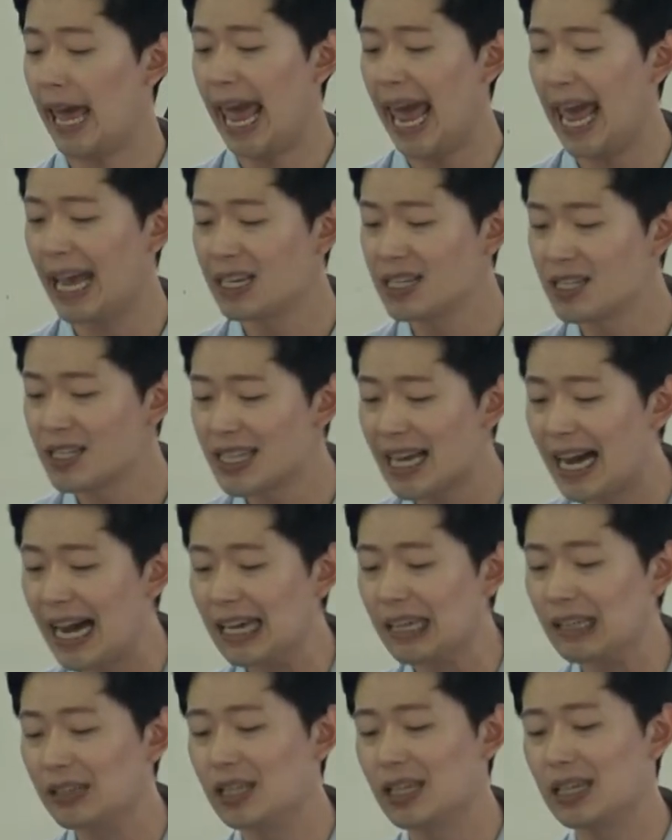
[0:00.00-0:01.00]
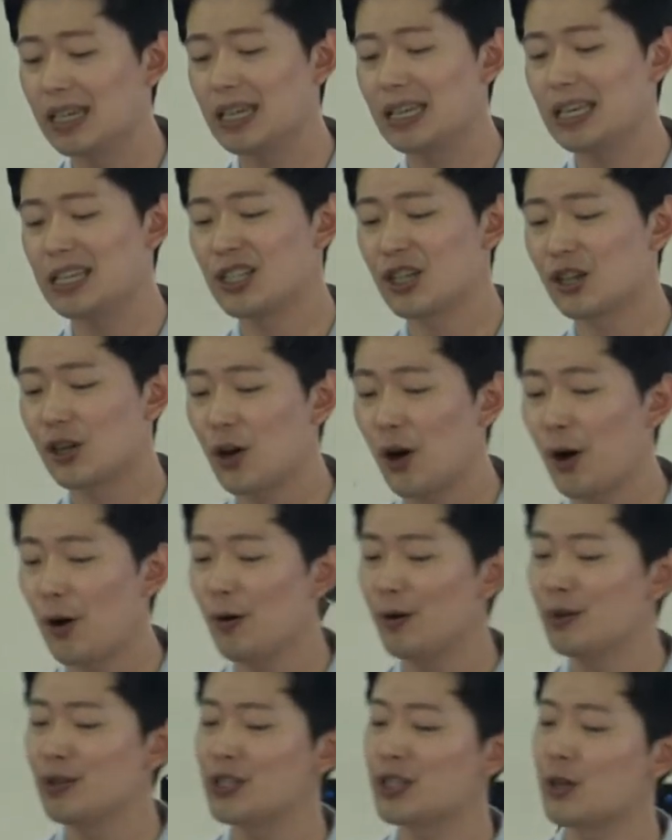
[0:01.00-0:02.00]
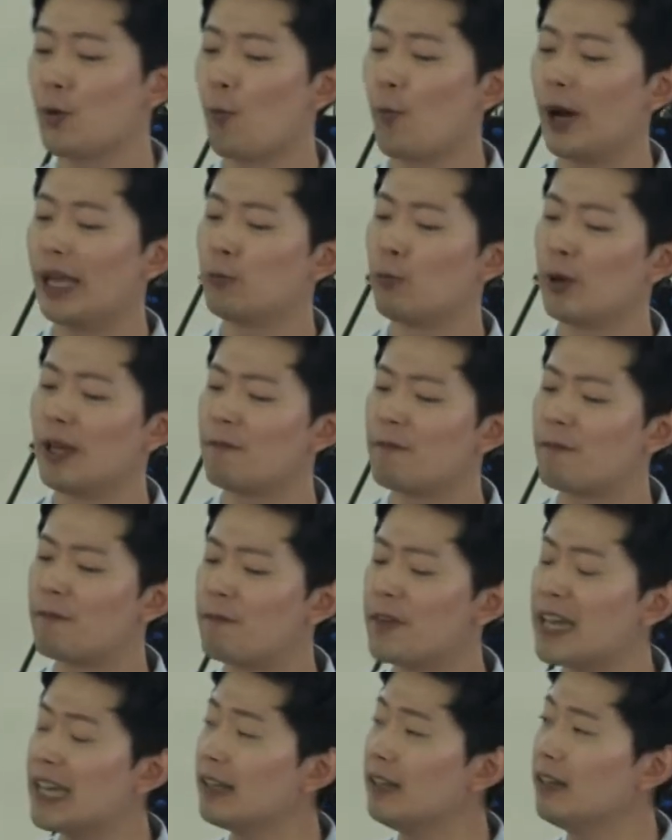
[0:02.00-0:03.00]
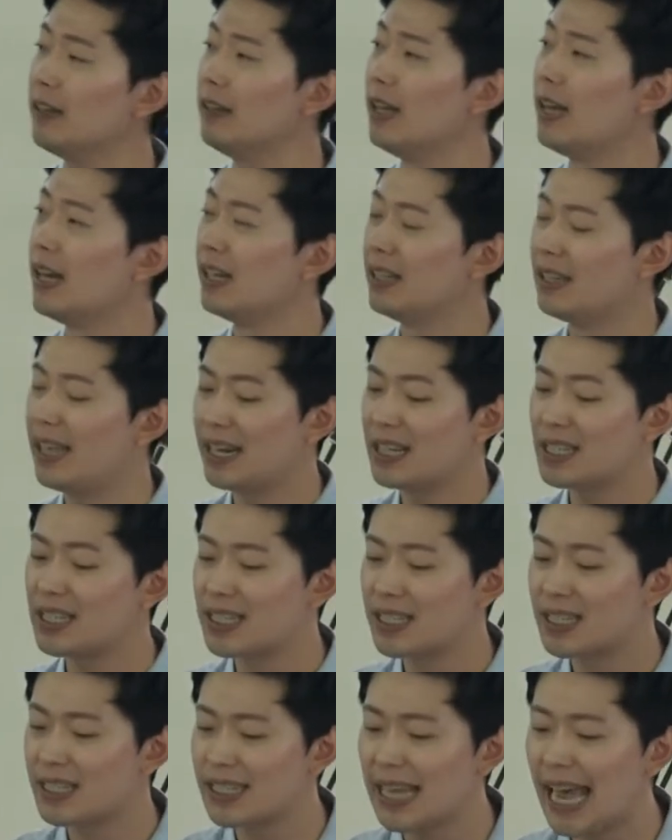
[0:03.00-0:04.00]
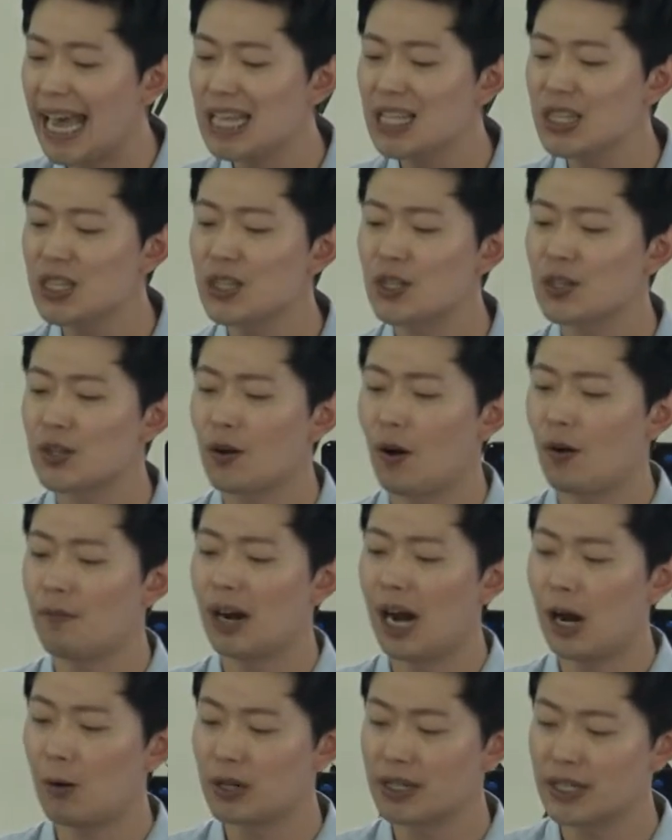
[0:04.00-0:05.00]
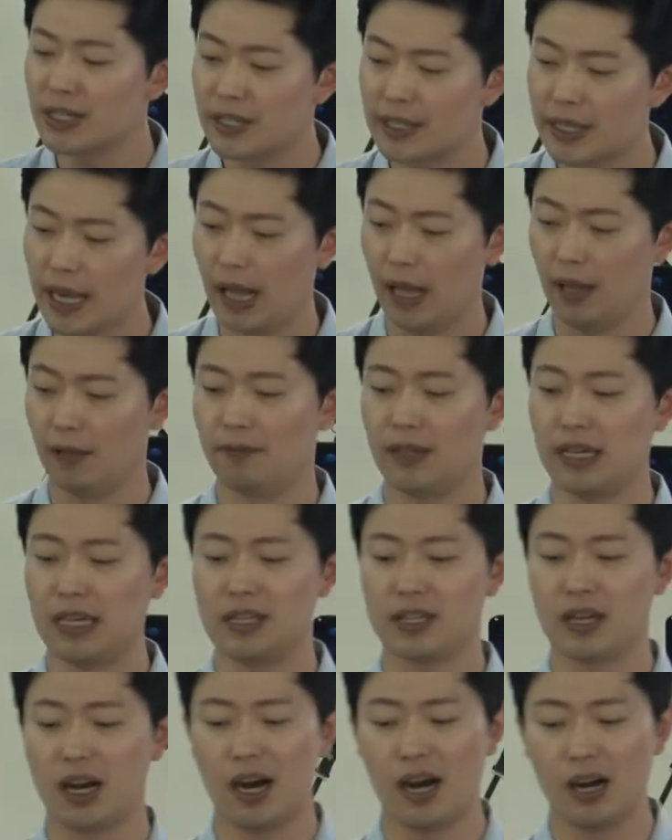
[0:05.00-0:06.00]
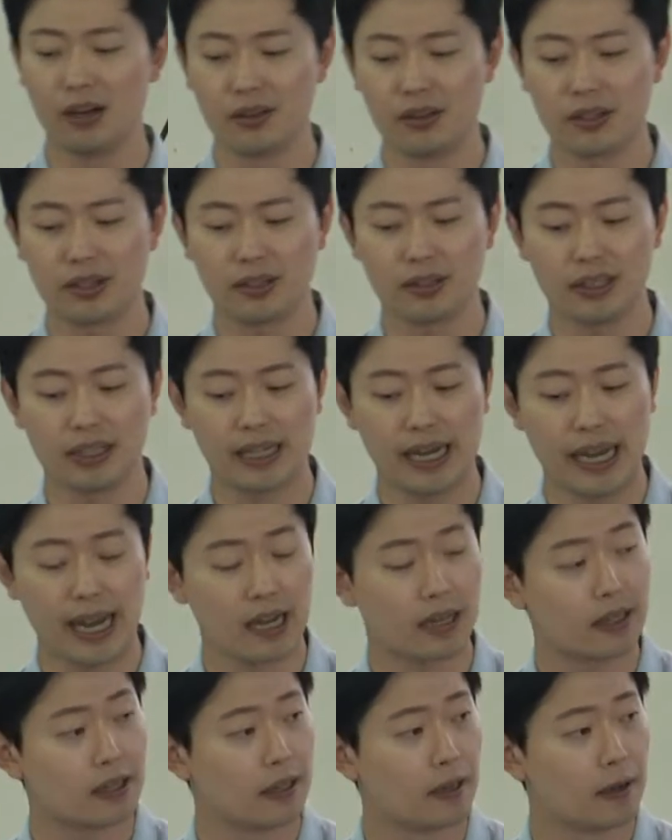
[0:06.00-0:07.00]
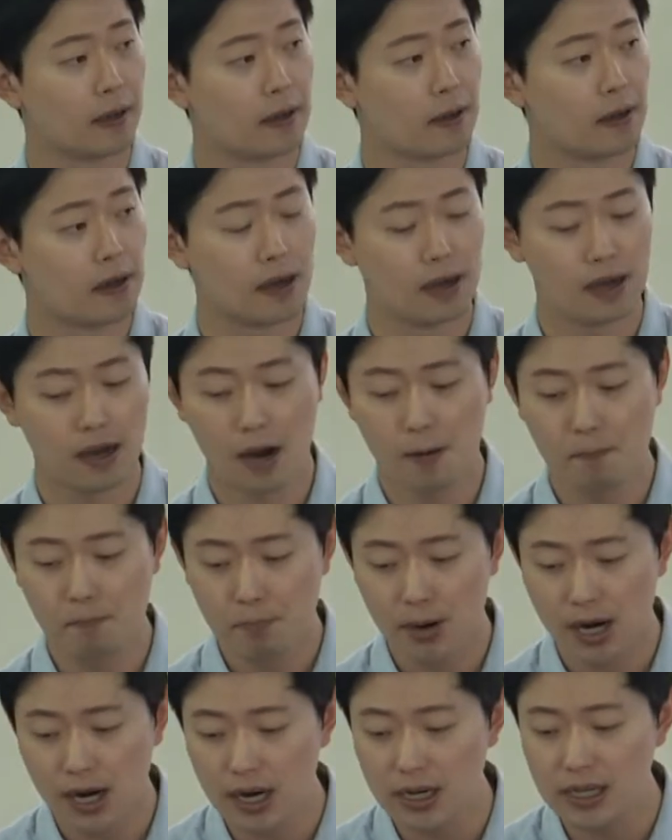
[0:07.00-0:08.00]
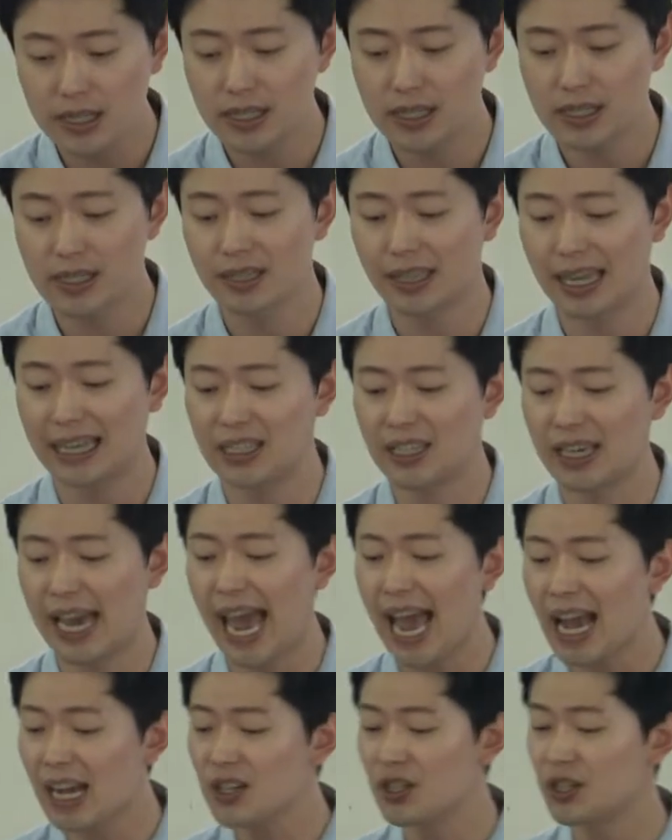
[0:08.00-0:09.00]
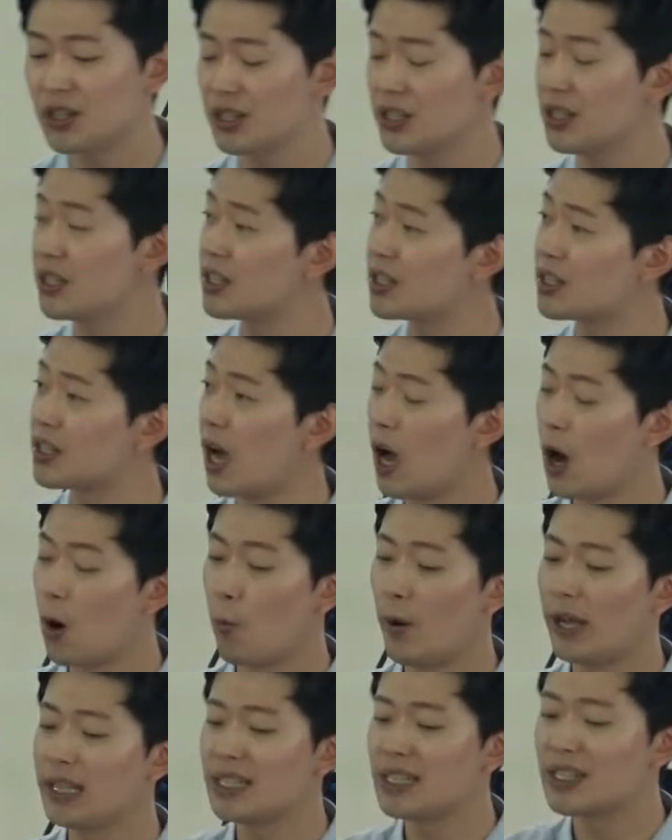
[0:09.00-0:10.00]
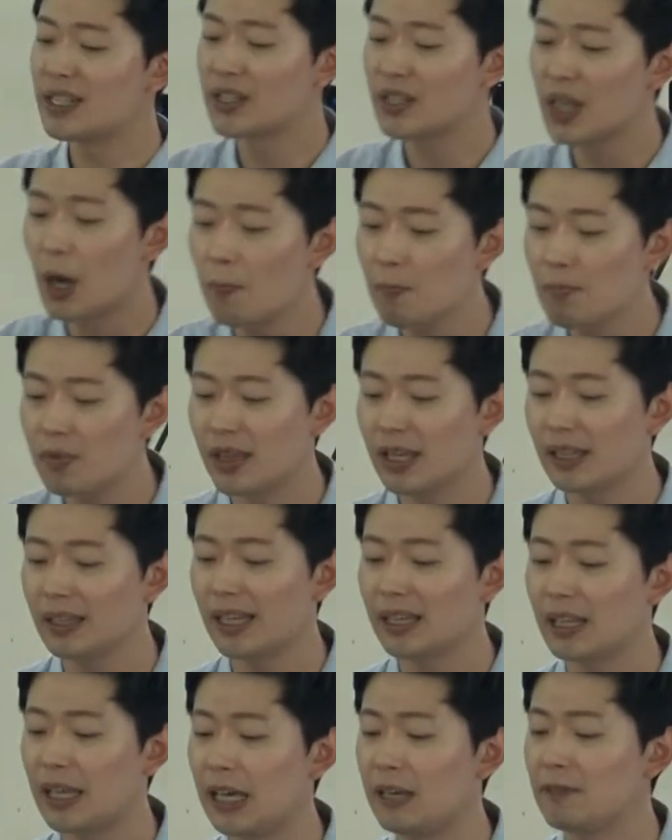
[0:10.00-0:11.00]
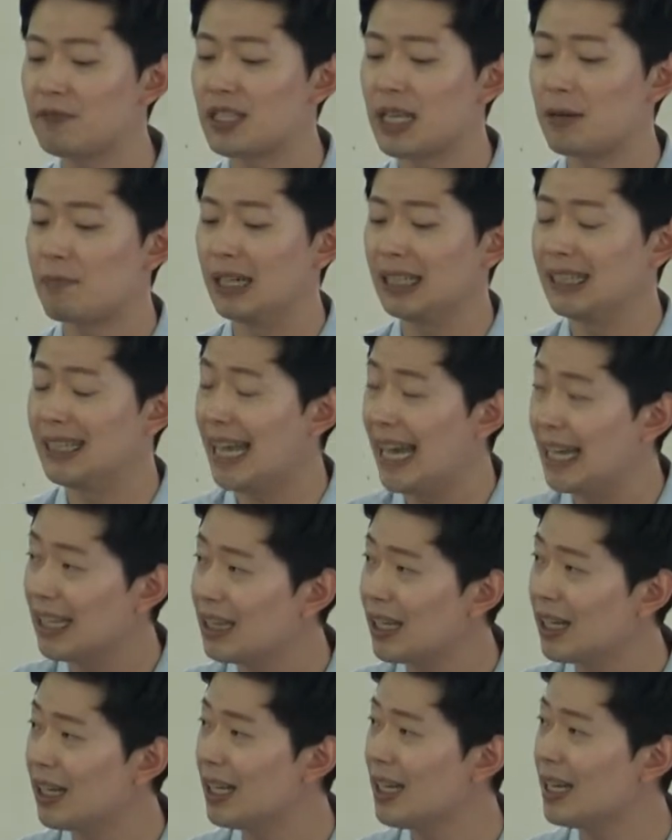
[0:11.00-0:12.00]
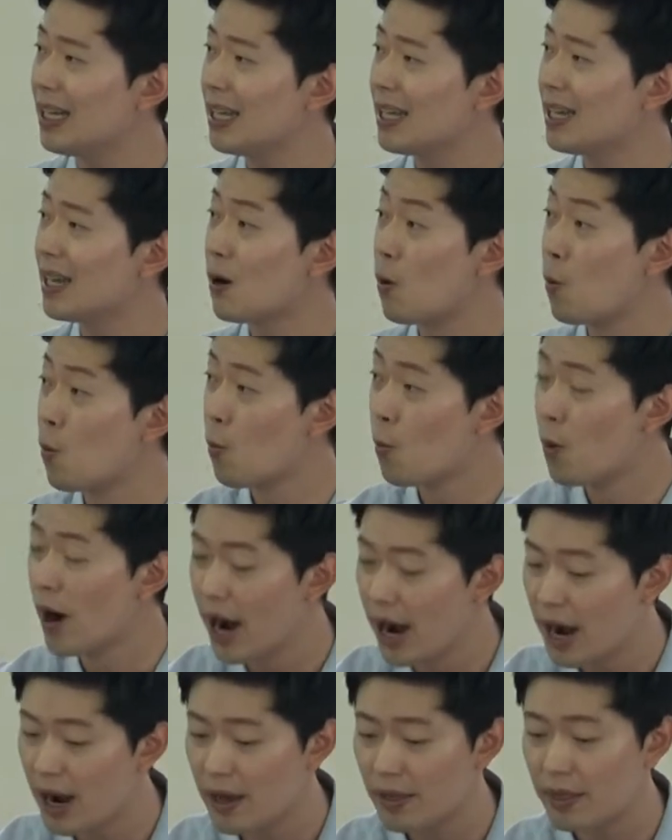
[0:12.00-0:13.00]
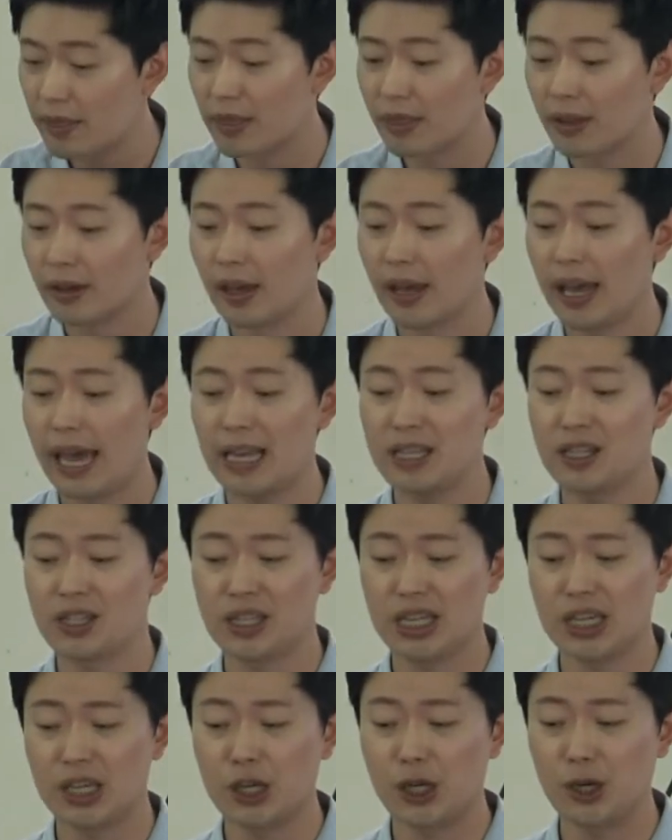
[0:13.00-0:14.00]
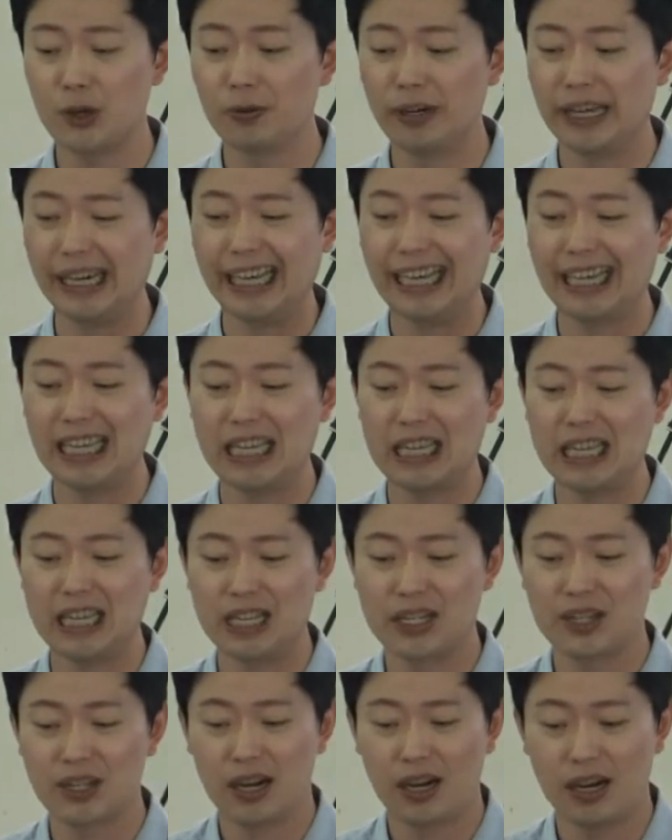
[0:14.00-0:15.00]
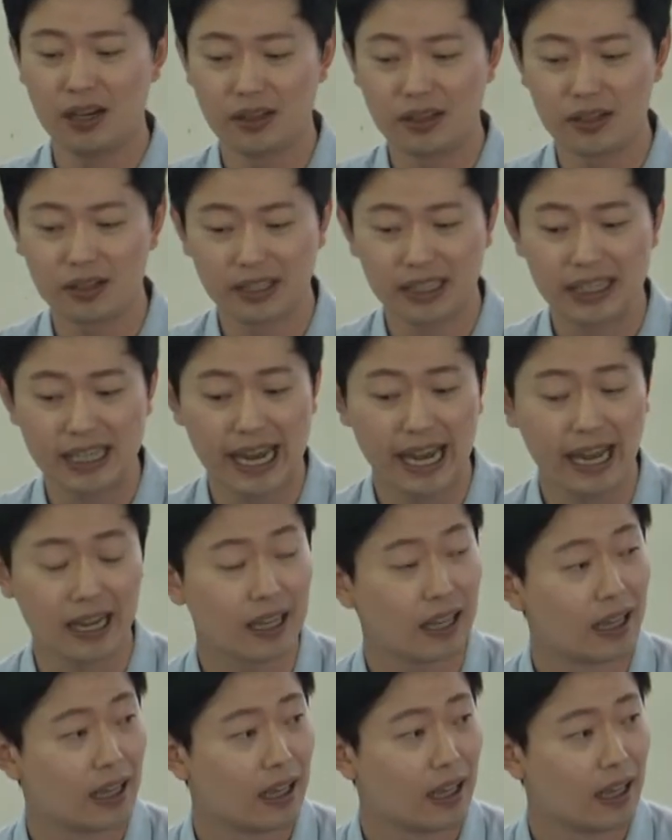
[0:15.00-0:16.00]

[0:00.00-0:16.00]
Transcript: Anxiety is caused when we feel that a sense of ourselves is under attack. A person gets anxious when something that gives them identity, worth, and security is under attack.